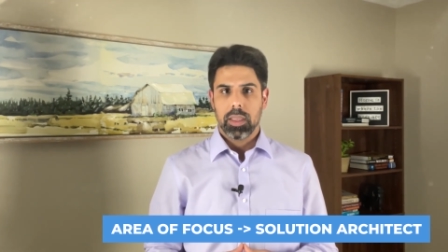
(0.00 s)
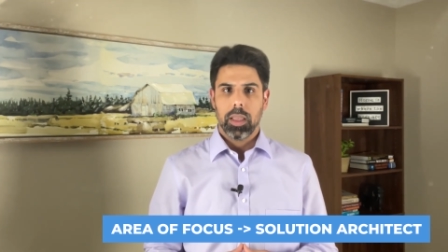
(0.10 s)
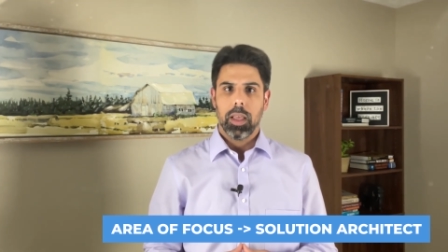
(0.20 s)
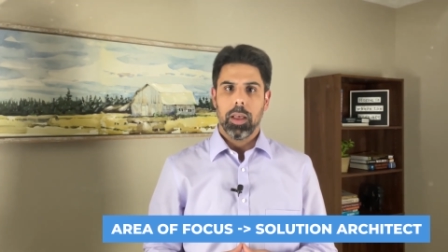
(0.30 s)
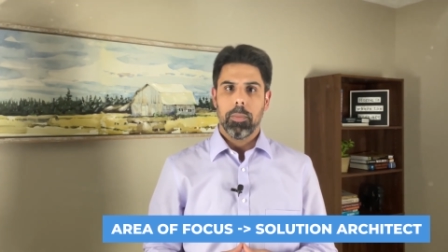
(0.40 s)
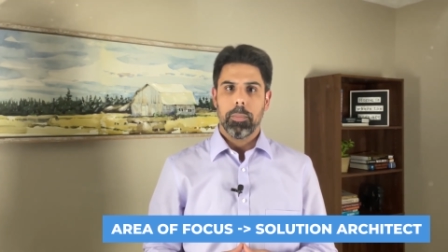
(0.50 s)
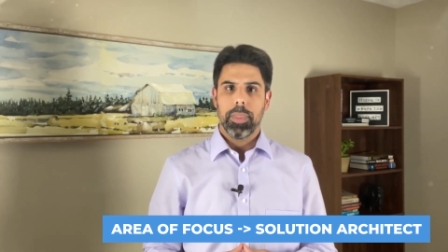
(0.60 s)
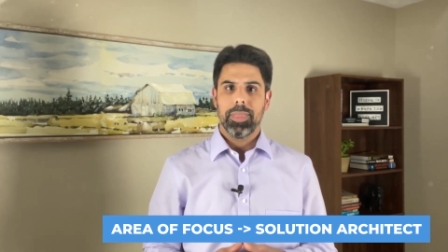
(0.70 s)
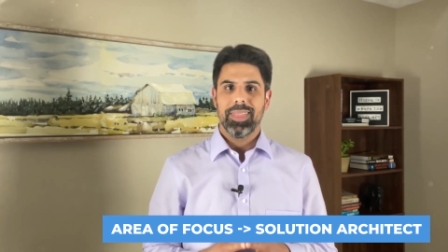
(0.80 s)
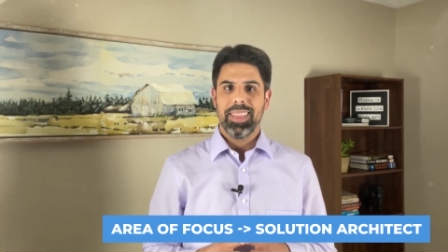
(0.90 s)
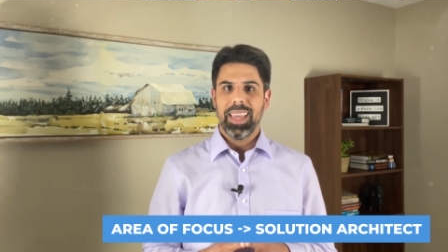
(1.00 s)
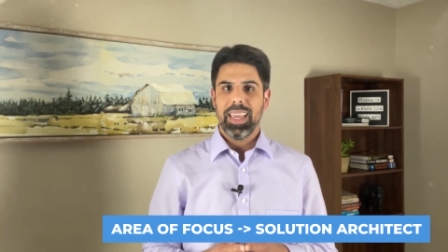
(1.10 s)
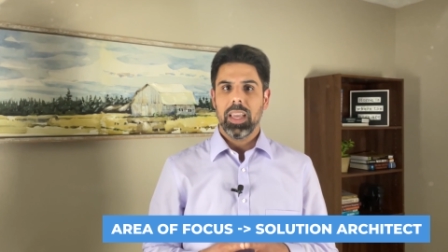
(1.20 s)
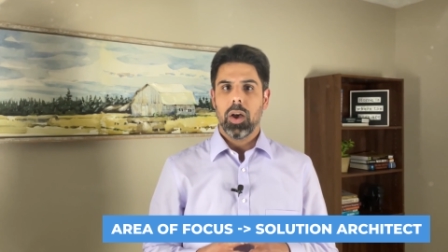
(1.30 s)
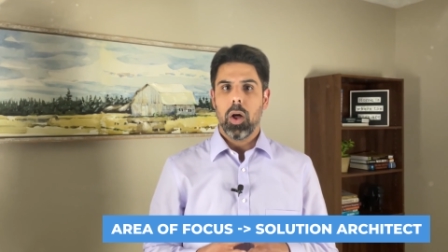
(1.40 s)
but
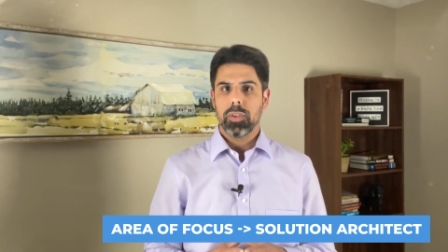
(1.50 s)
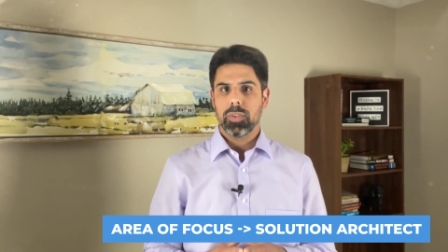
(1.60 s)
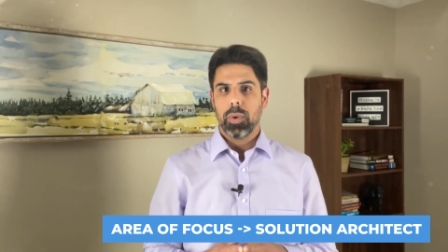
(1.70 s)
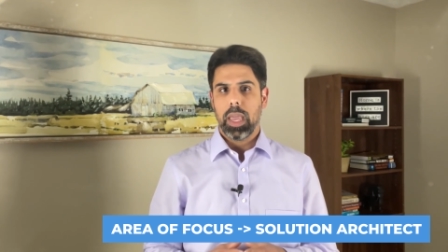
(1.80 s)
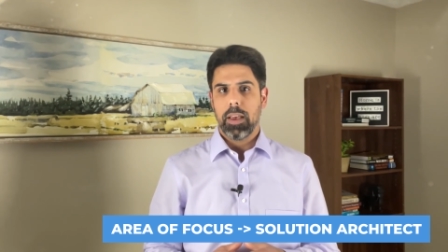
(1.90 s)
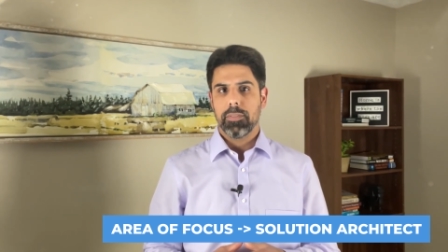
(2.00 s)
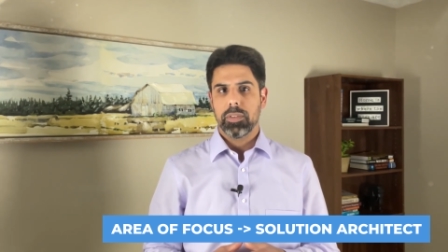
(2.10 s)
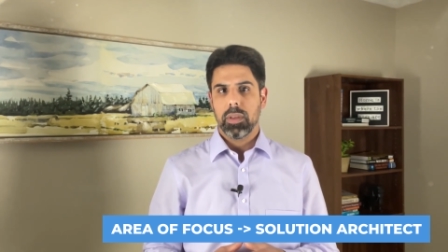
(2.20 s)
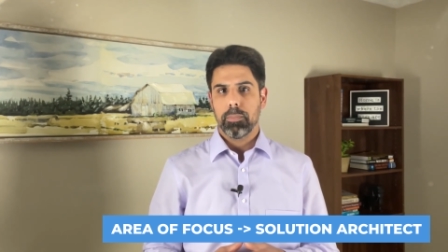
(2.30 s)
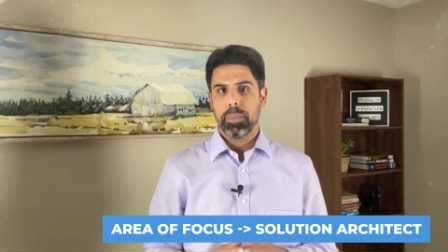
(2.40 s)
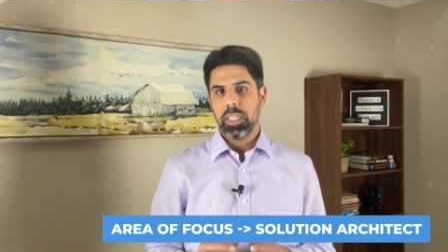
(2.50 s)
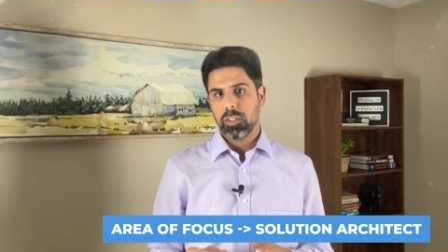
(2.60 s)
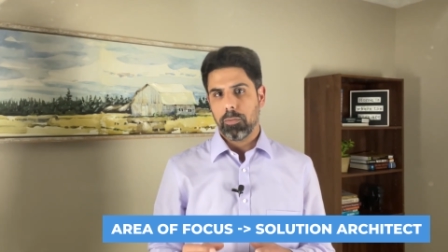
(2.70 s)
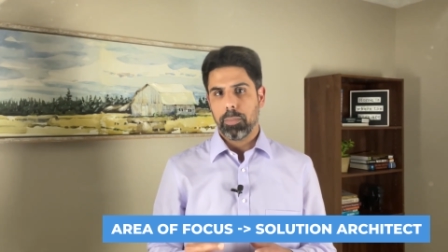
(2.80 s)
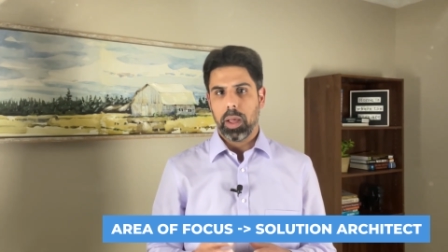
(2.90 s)
they also have some piece
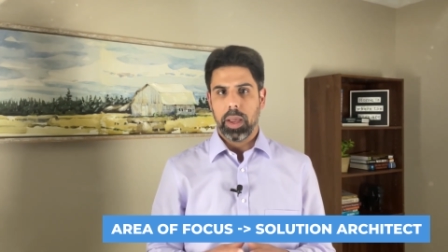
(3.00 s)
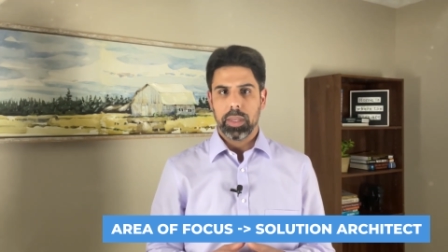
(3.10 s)
of pie